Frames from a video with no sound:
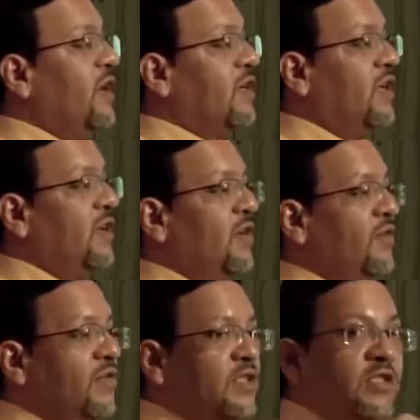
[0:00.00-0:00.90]
vector
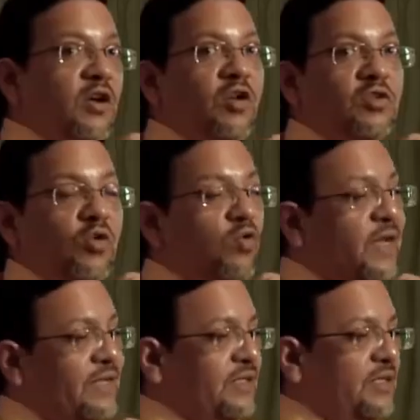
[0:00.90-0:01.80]
which is along the roll
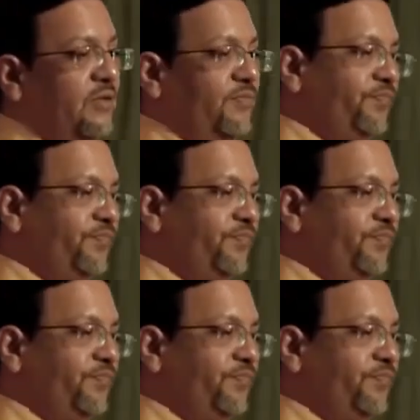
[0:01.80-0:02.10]
axis.